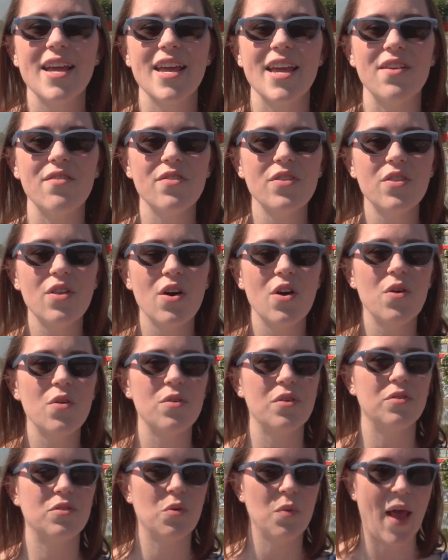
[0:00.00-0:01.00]
Even though
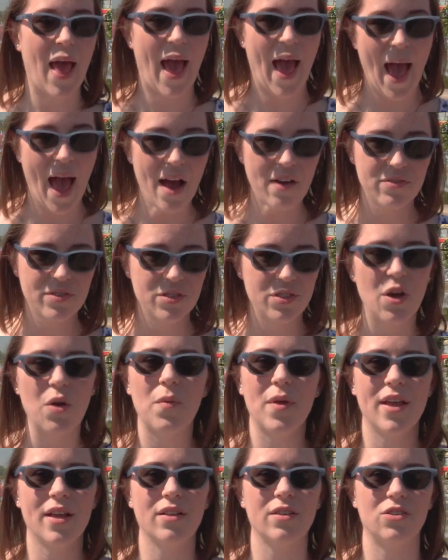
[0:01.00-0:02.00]
you don't have to
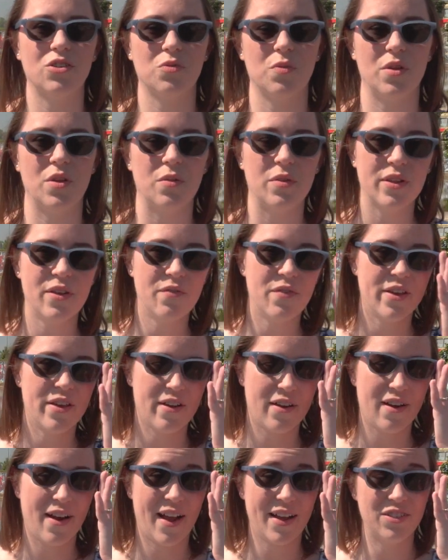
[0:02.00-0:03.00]
know English when you live here,